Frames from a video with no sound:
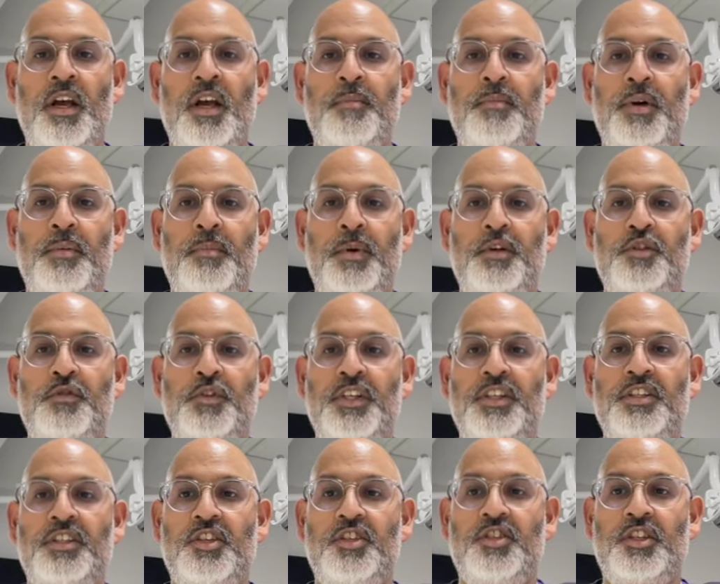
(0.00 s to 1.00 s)
But most
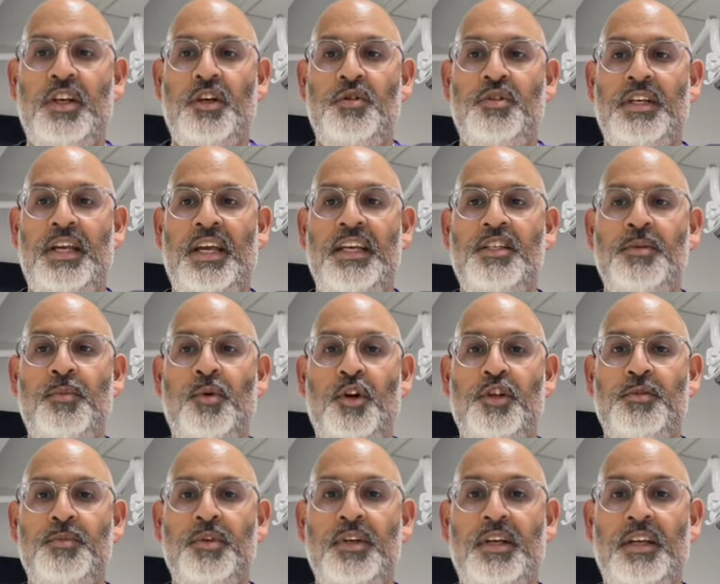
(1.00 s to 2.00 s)
research shows that
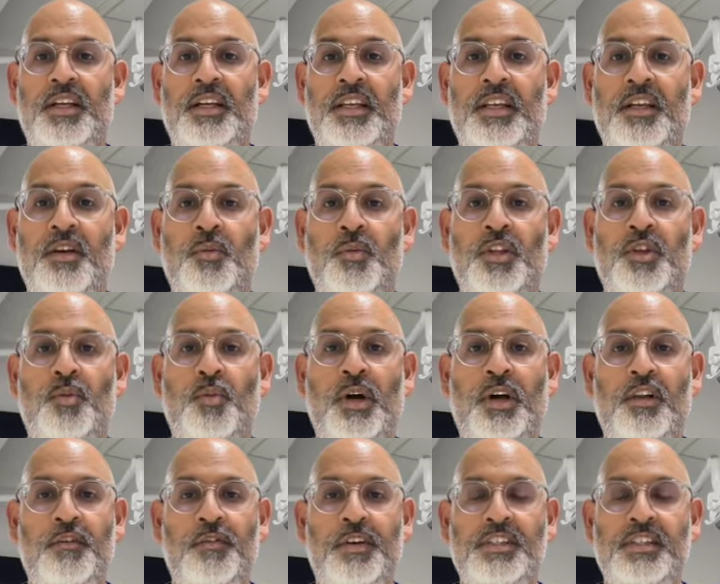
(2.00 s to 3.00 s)
interproximal cleaning with
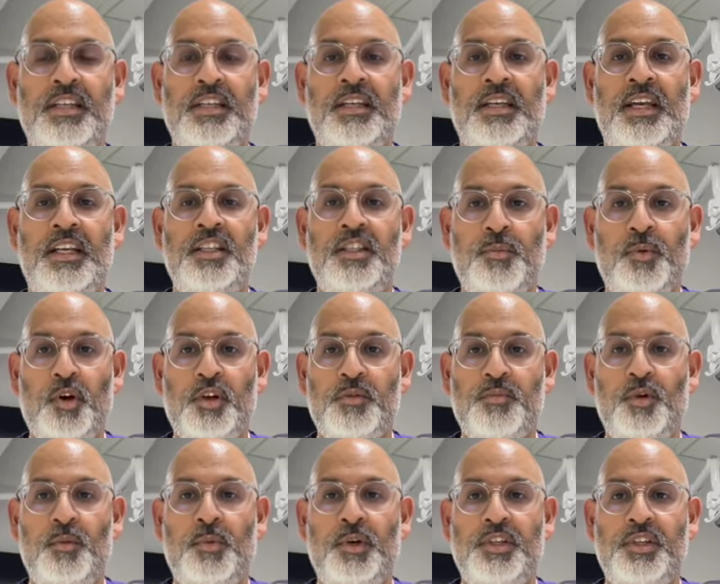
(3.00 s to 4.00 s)
well-fitting
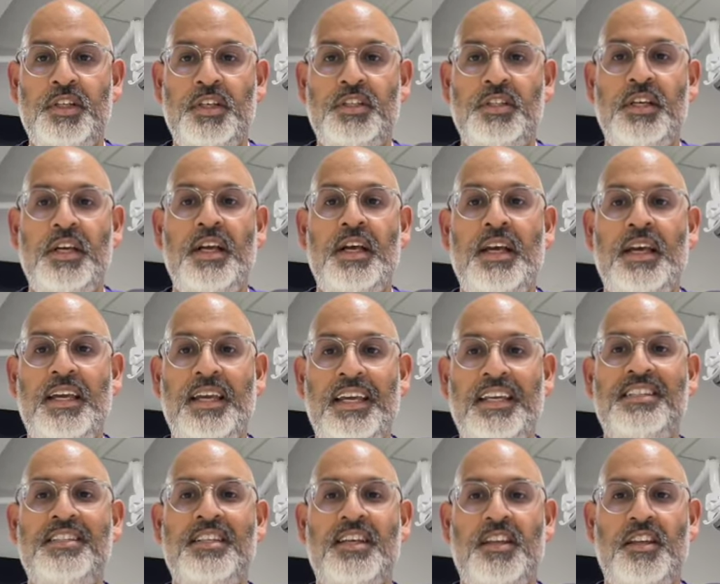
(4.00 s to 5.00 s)
interproximal brushes
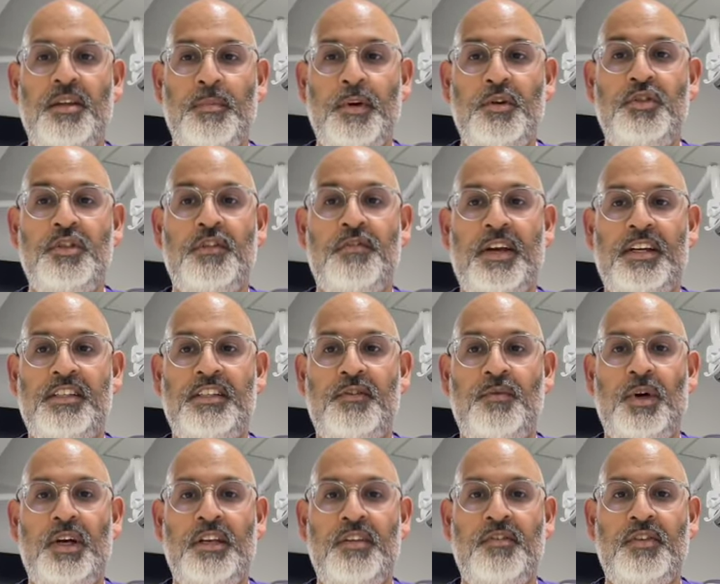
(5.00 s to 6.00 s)
is the most effective
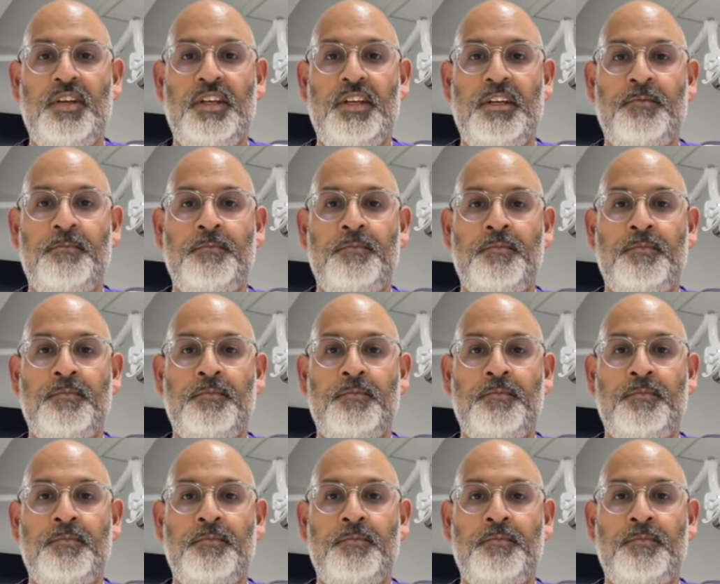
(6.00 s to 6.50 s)
way of cleaning.